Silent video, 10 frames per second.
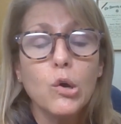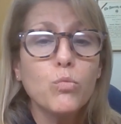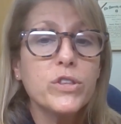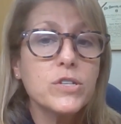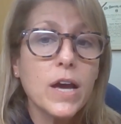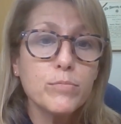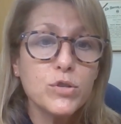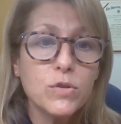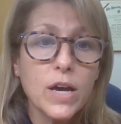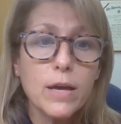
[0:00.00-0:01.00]
with type
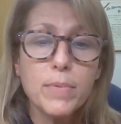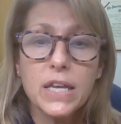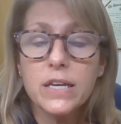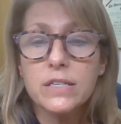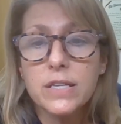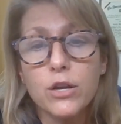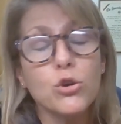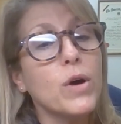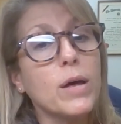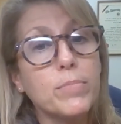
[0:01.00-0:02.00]
2 diabetes and
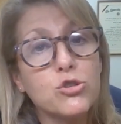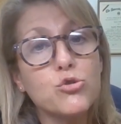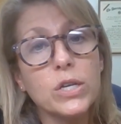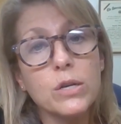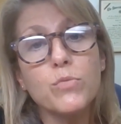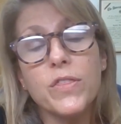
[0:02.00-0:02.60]
who had been treated